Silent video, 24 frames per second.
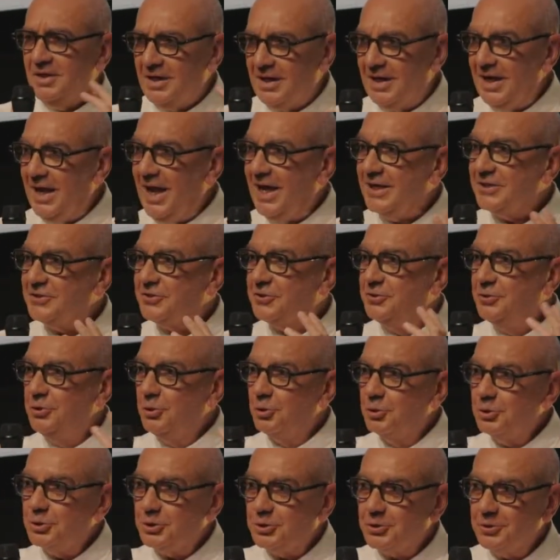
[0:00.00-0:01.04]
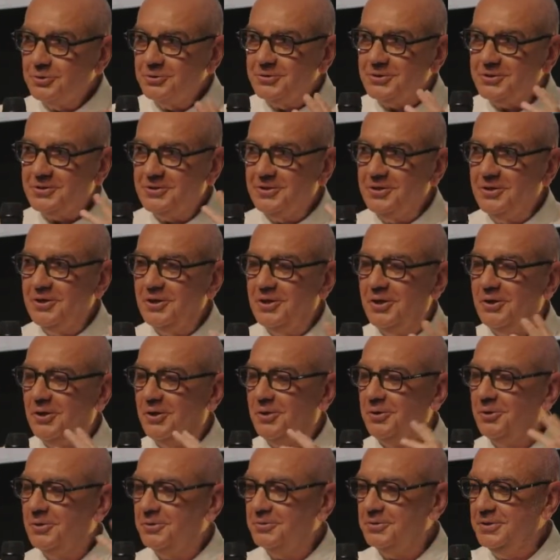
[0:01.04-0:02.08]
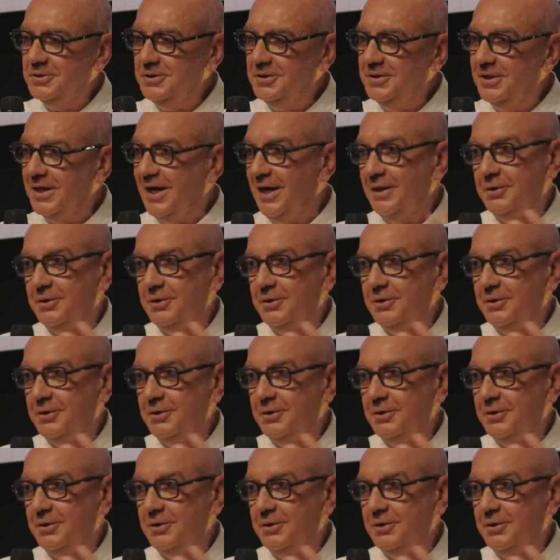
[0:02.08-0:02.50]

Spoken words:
class notions on the,